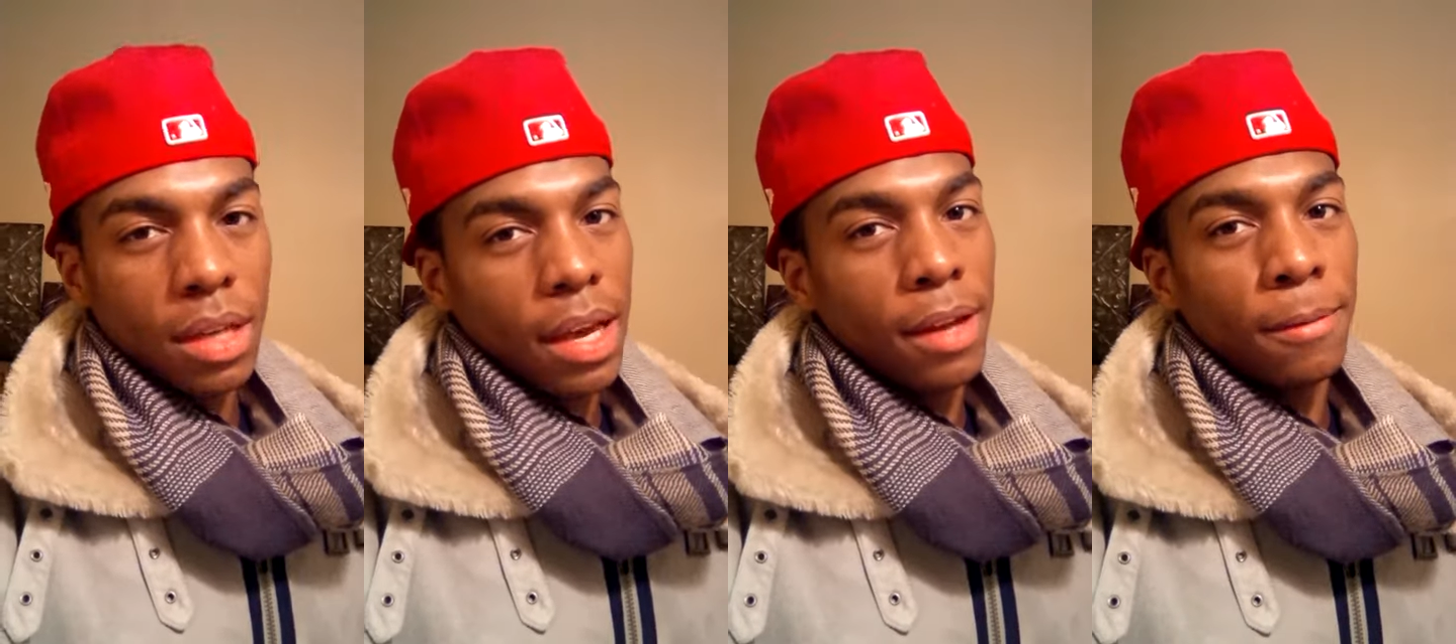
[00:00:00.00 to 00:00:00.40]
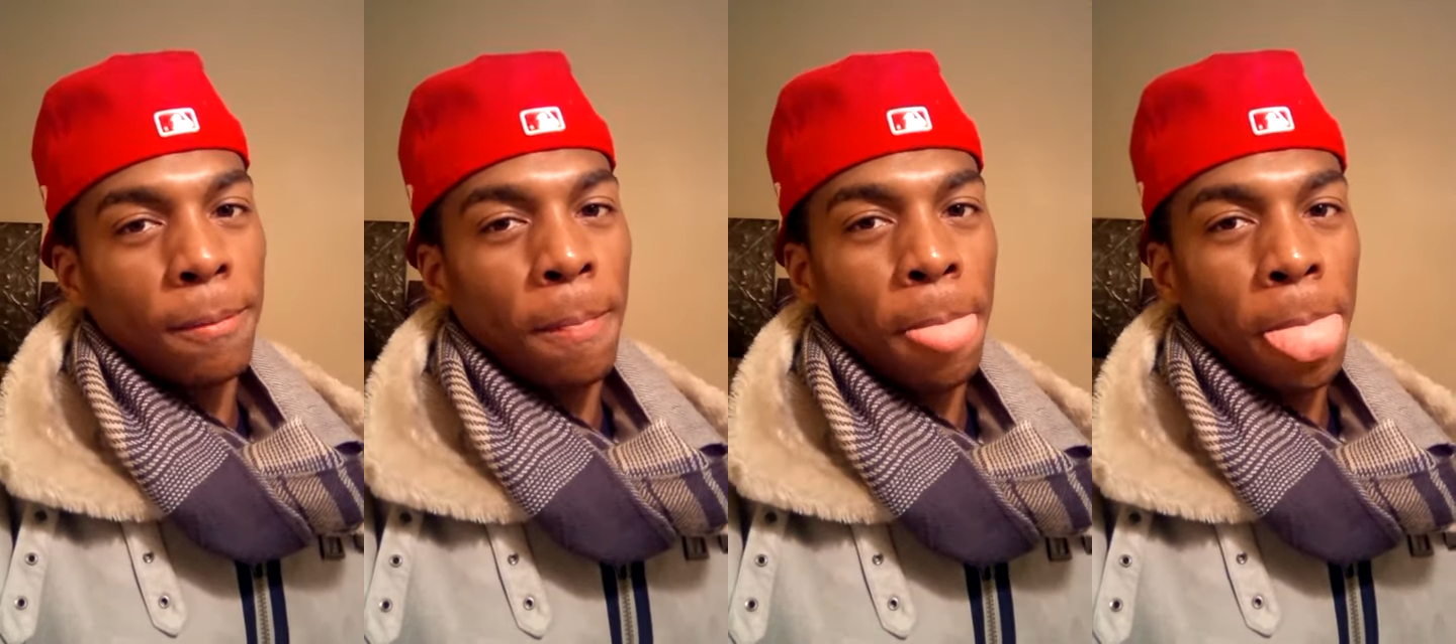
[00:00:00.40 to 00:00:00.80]
Scott,
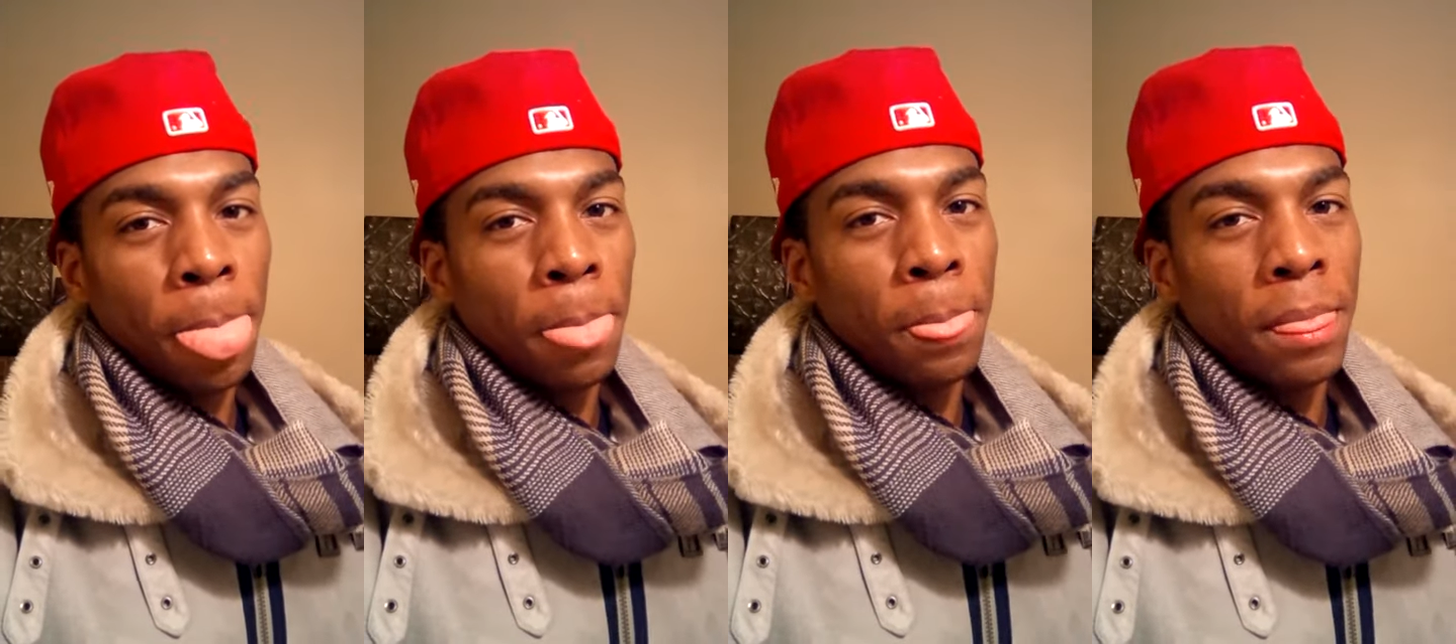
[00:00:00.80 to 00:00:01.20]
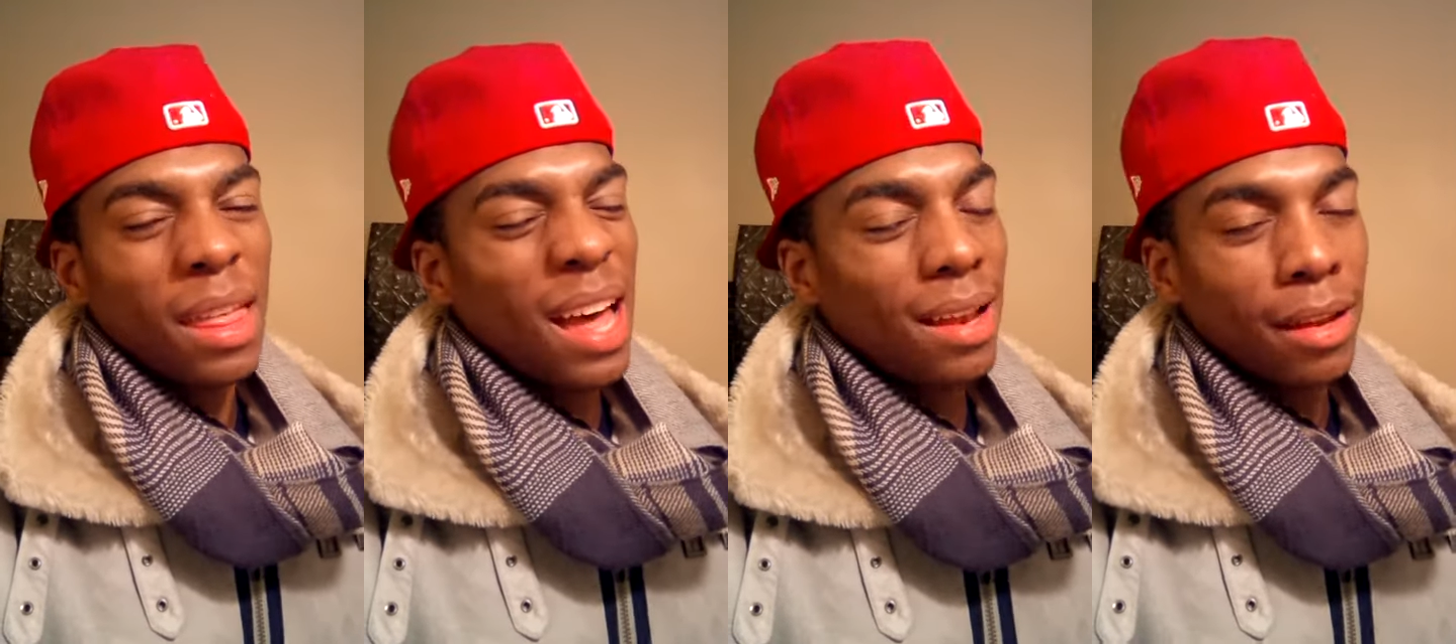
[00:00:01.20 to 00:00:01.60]

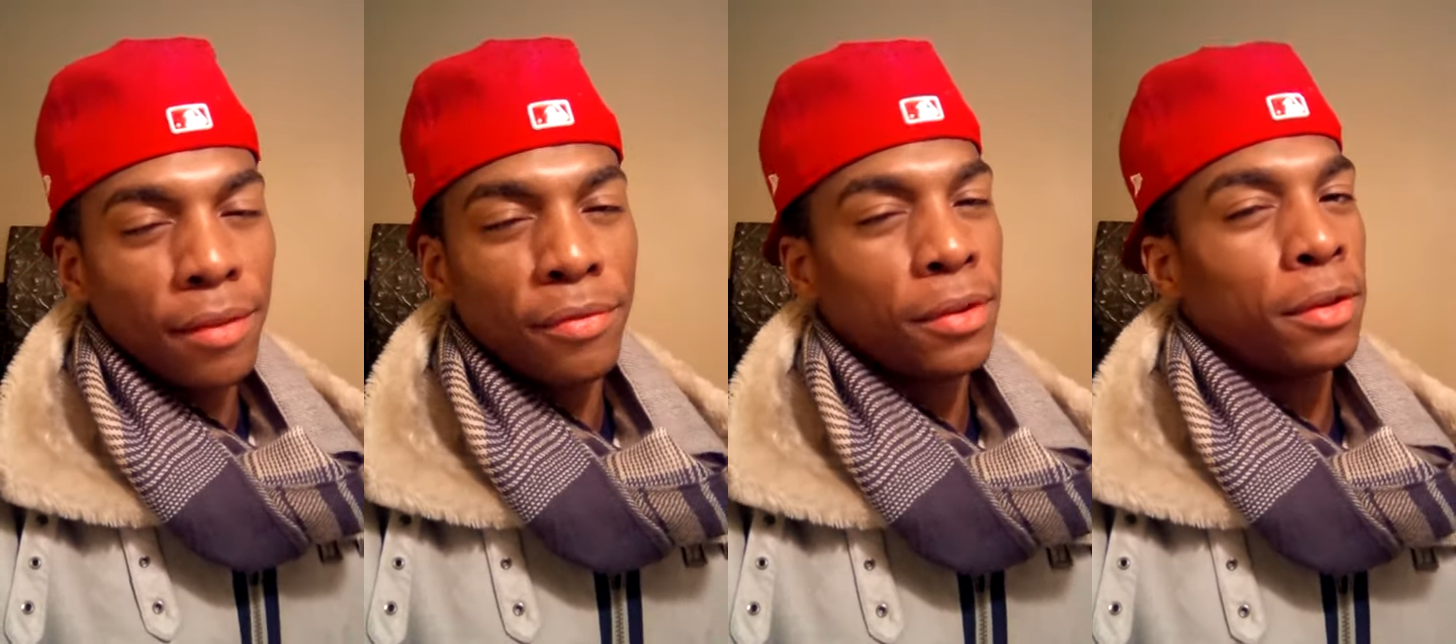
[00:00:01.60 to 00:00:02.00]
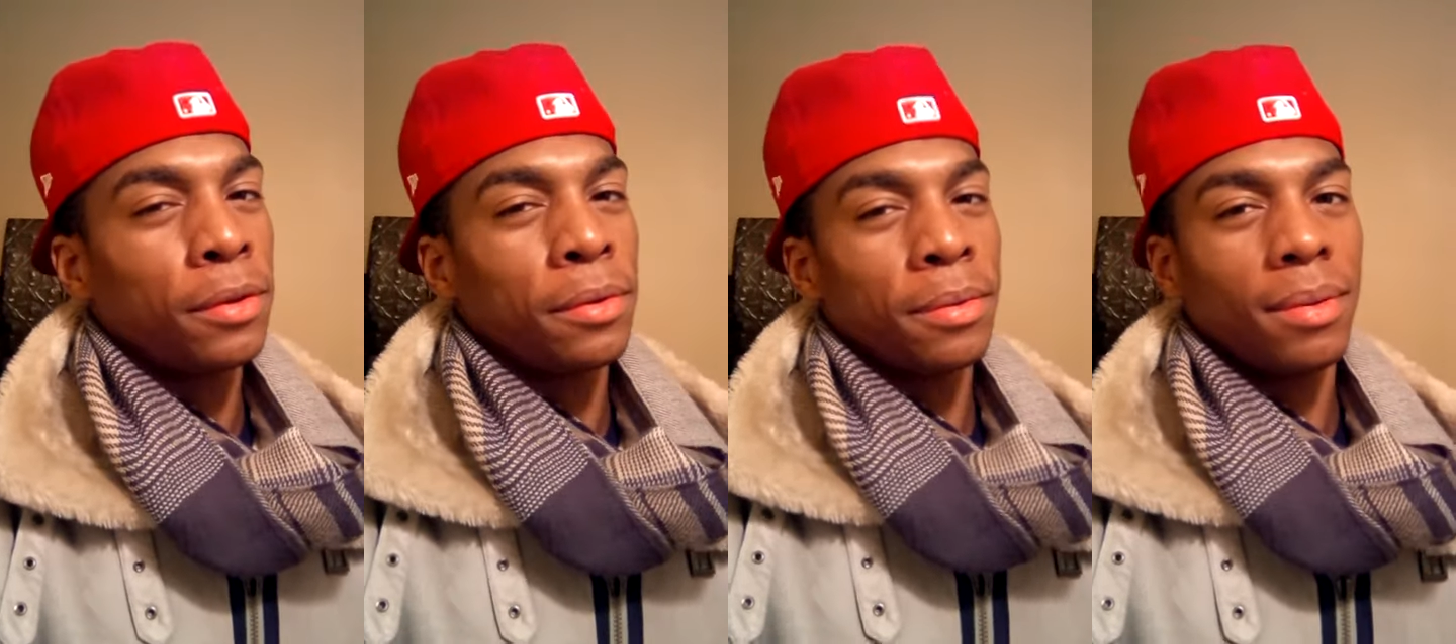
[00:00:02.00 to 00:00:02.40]
I live for
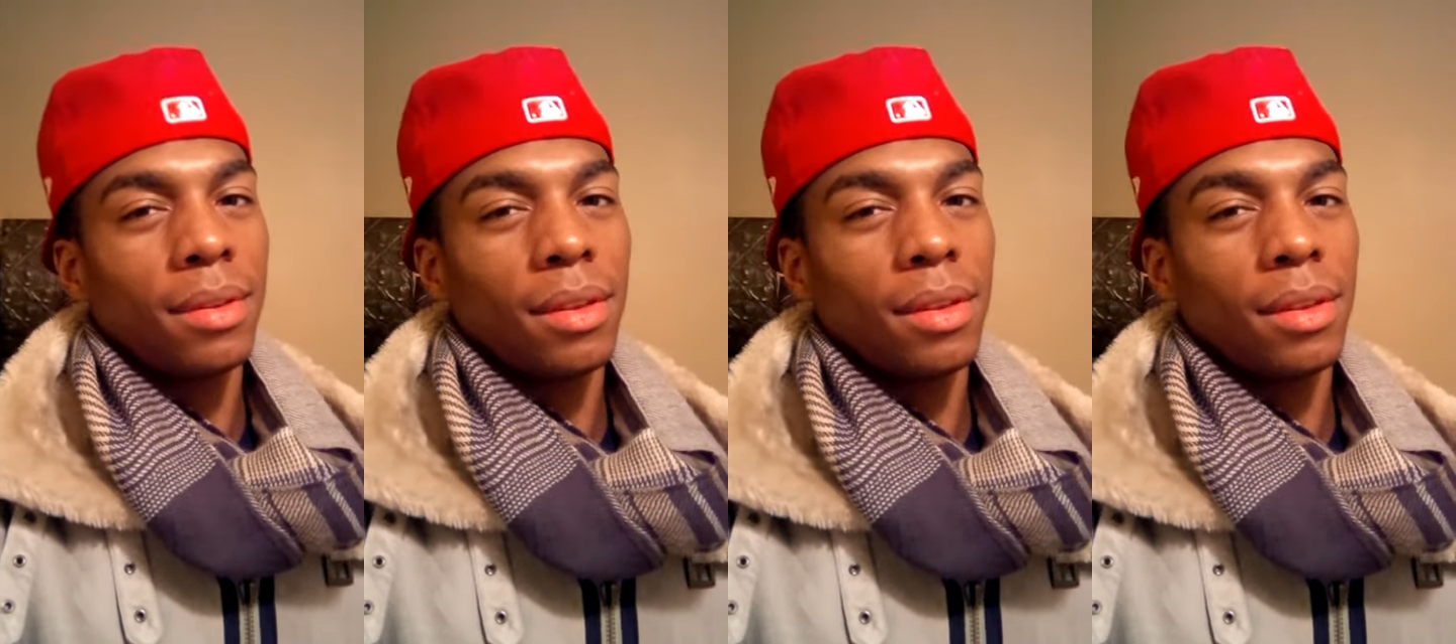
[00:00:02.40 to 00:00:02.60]
you.